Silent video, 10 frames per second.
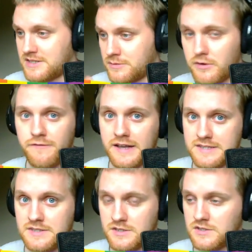So the roof
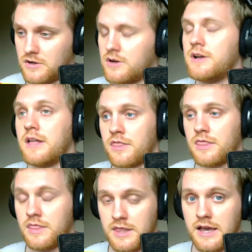access you saw,
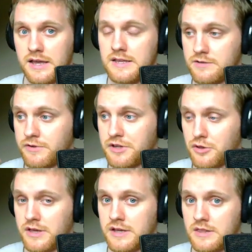that is a
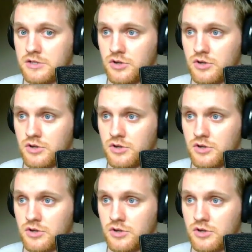real thing in